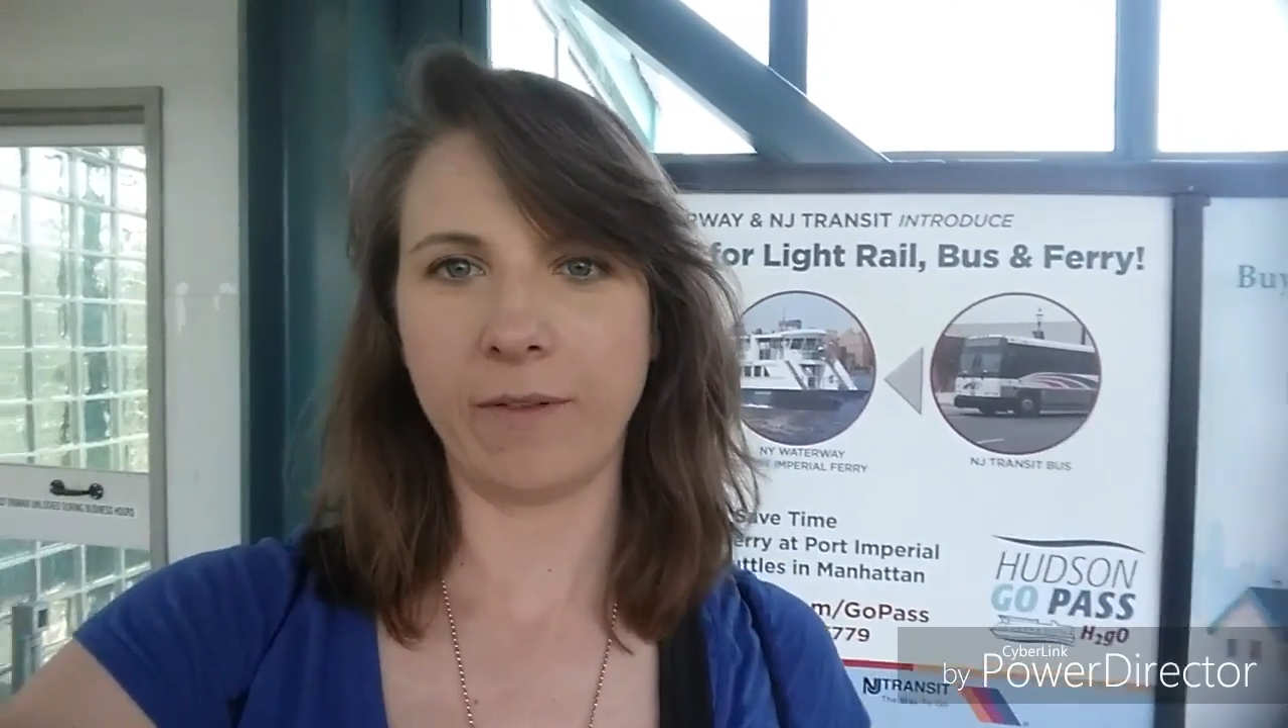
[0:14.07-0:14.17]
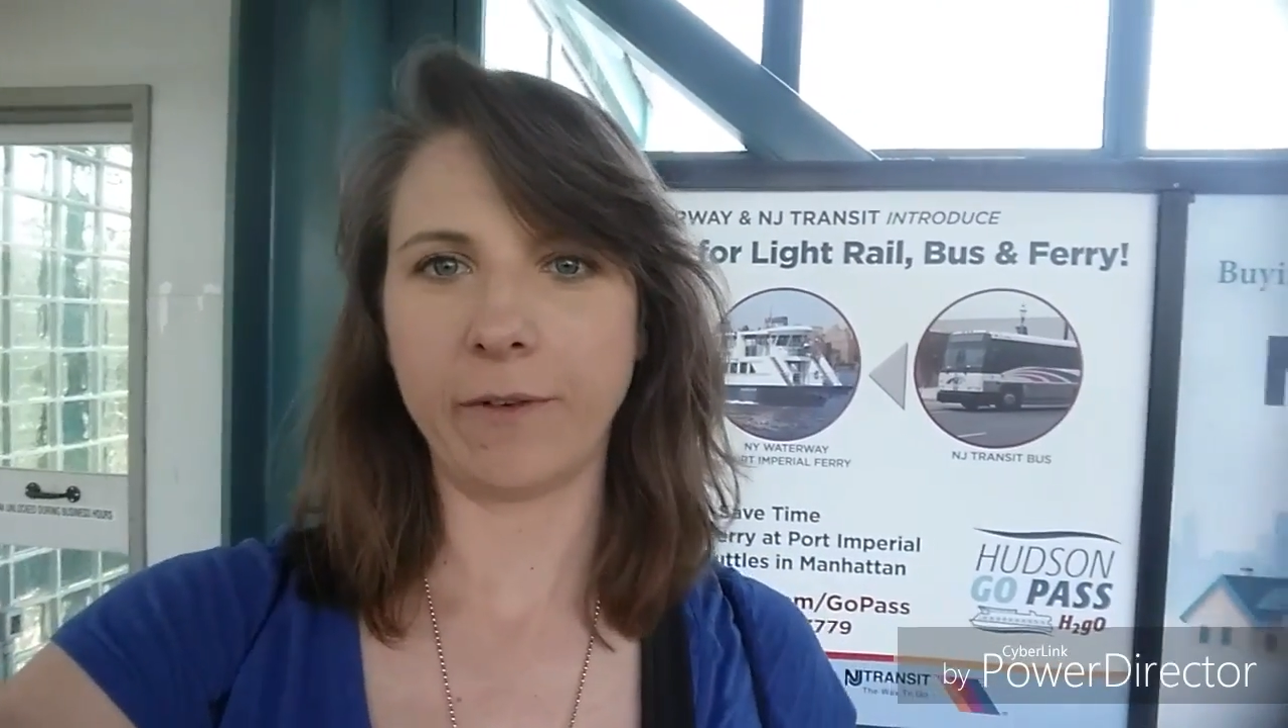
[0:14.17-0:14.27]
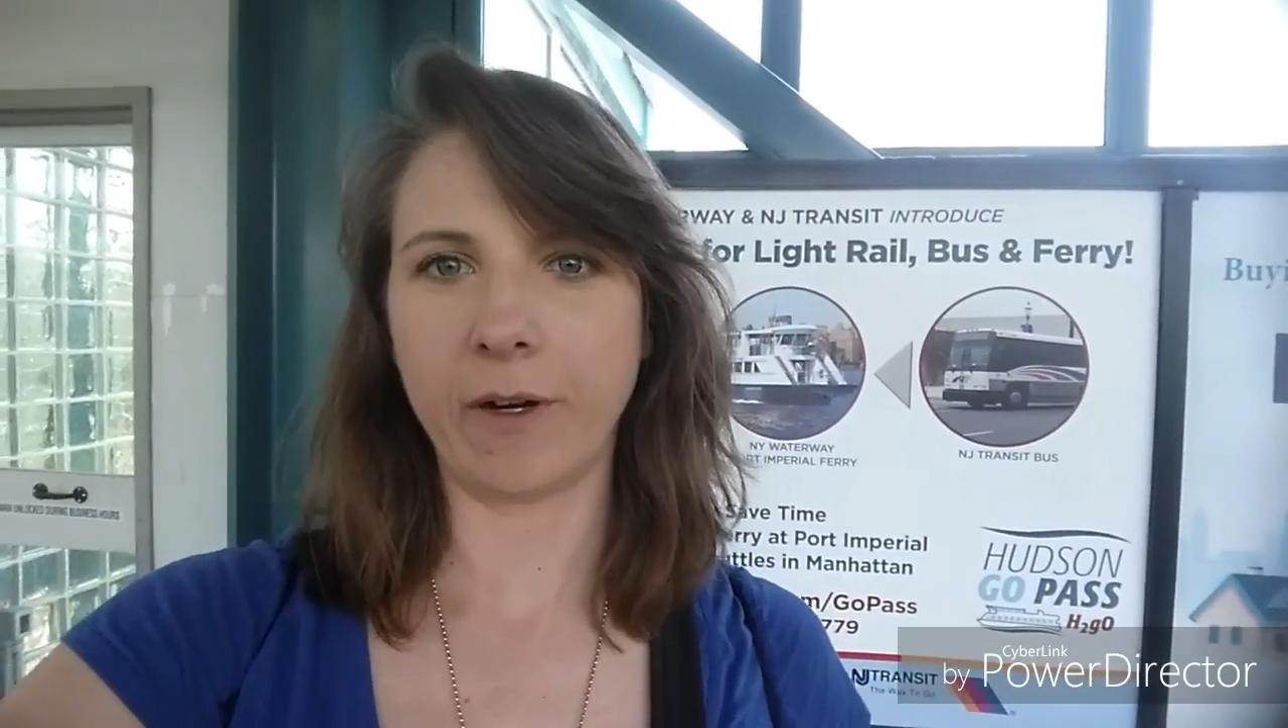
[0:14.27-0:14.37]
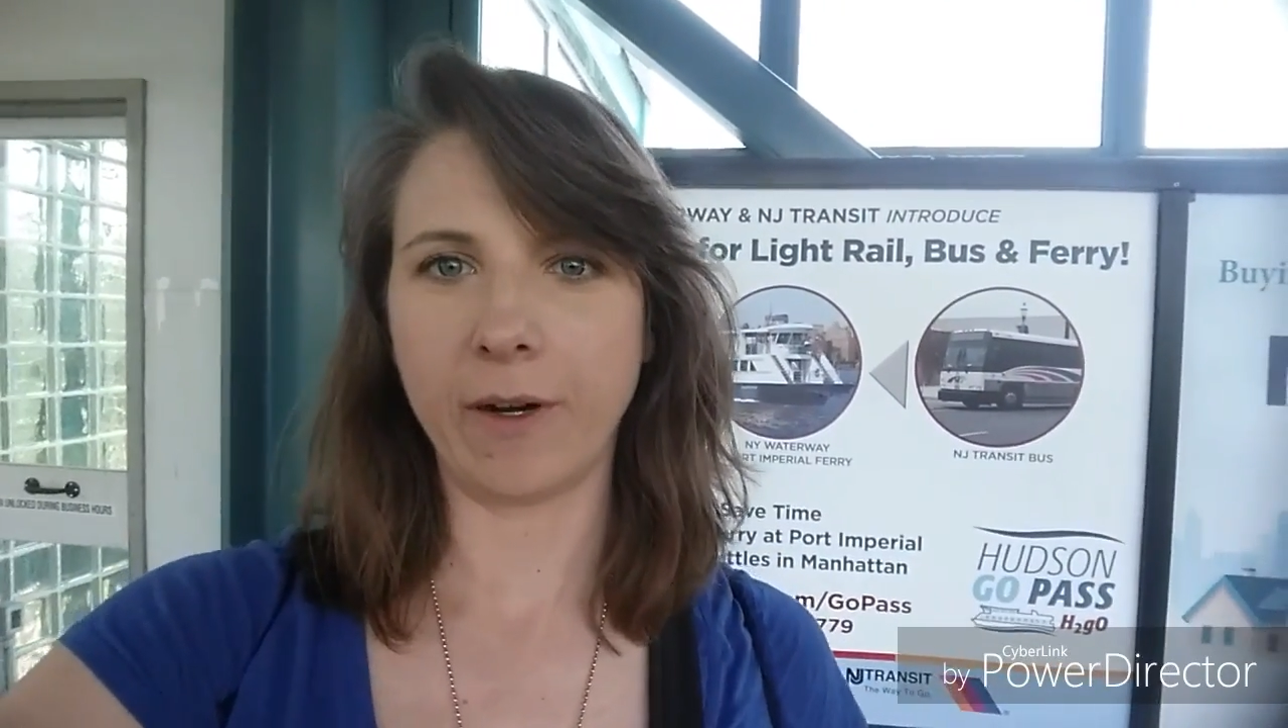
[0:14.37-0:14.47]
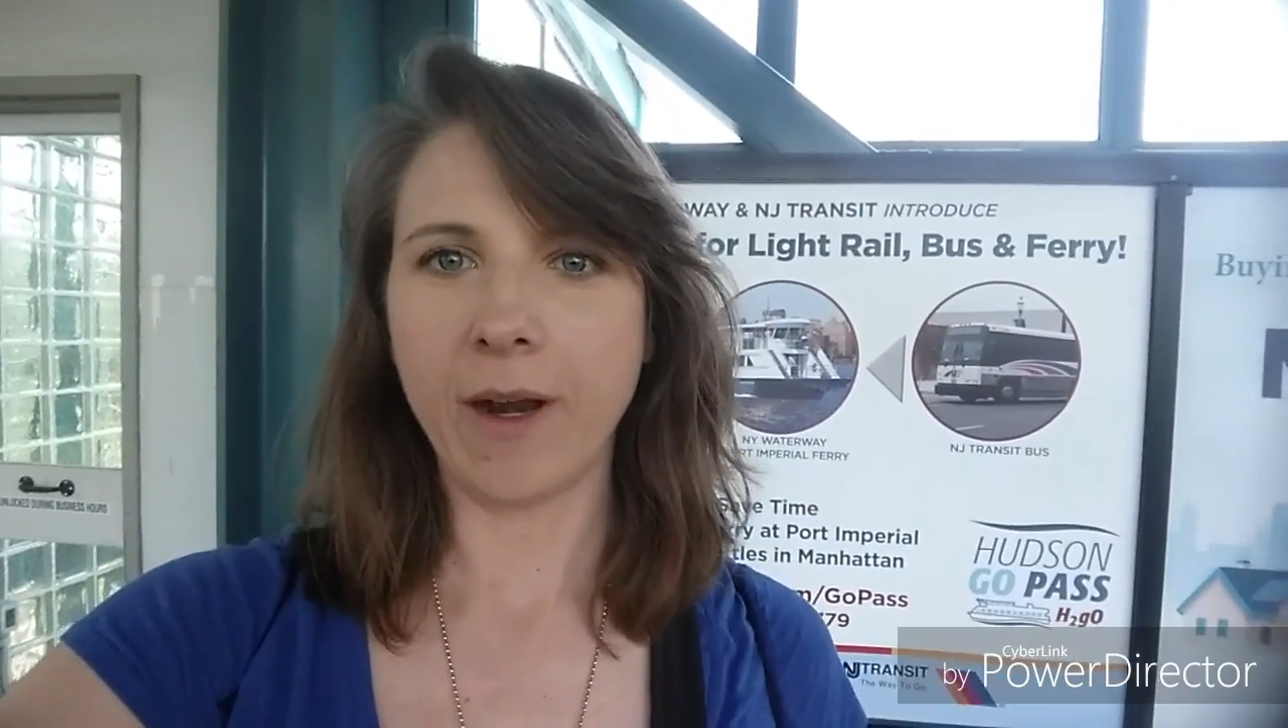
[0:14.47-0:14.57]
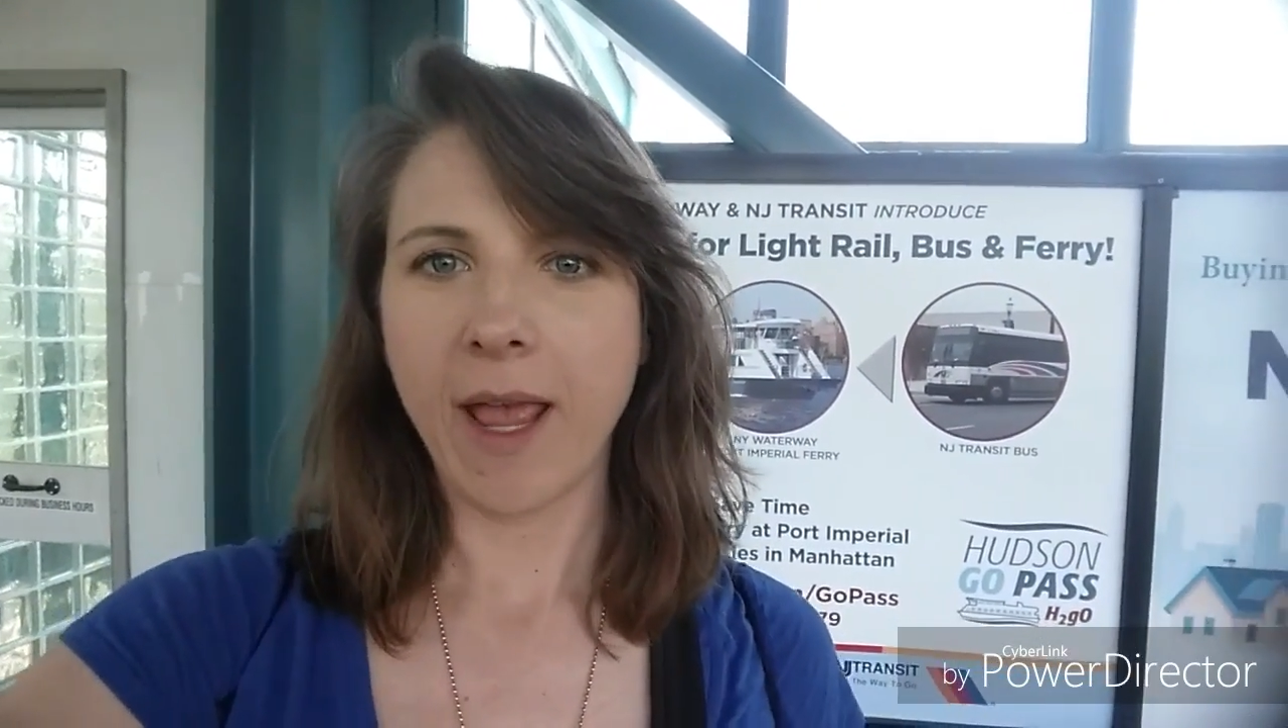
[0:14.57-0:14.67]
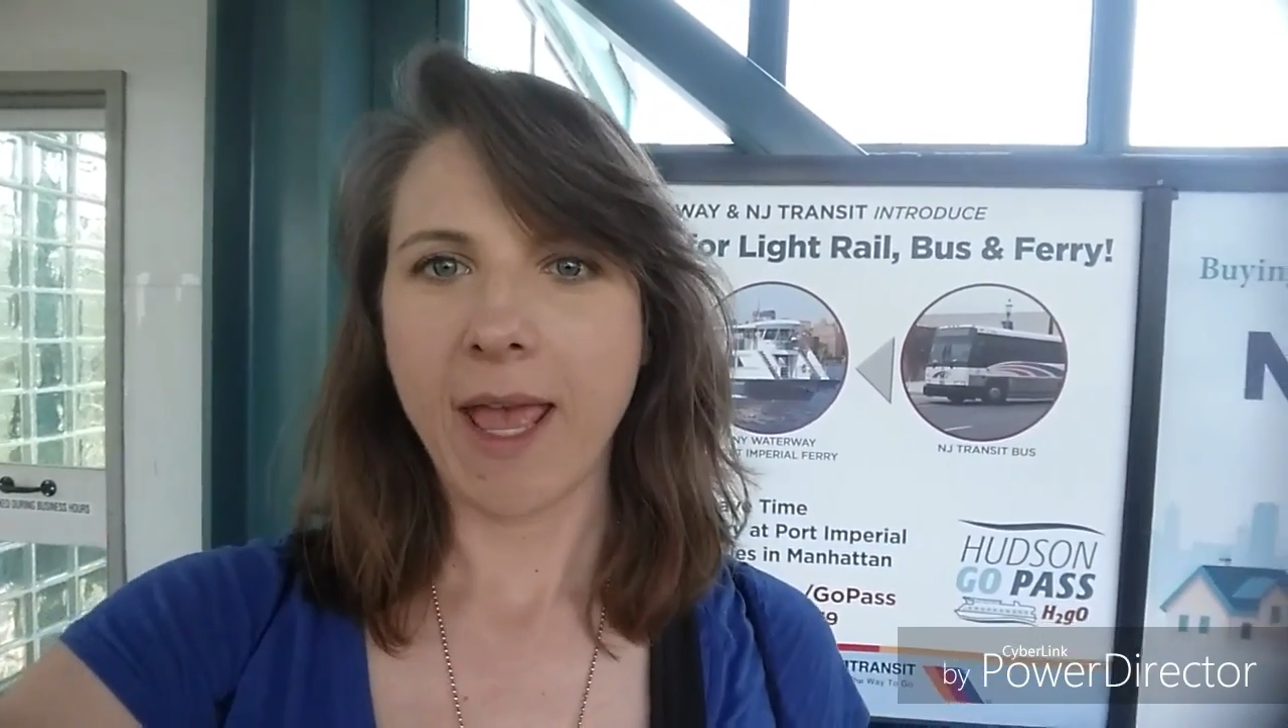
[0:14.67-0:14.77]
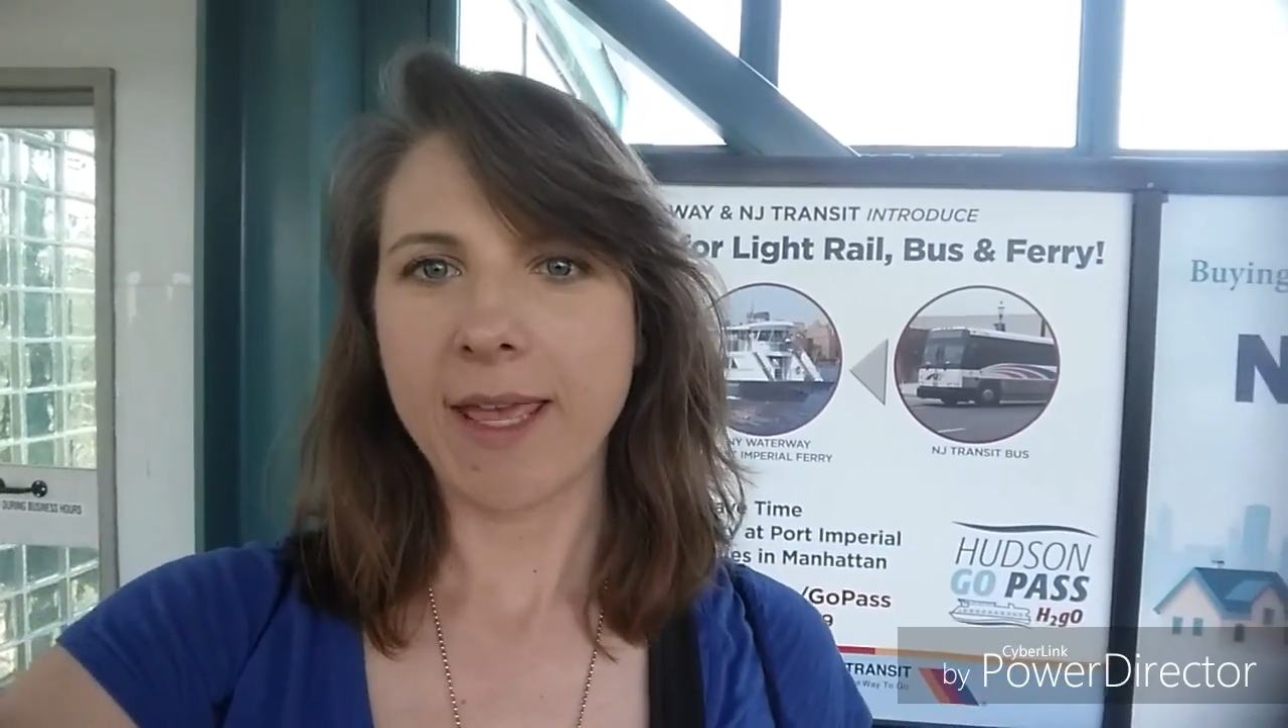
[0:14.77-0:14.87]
River